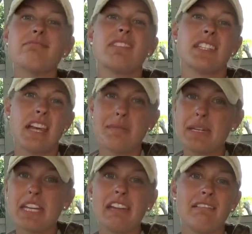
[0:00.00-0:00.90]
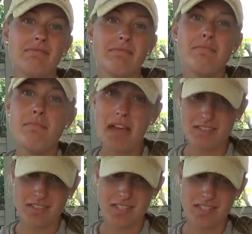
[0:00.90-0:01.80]
slimy
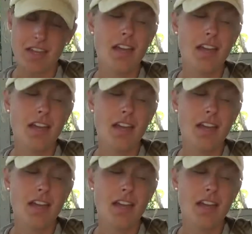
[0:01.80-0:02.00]
mess.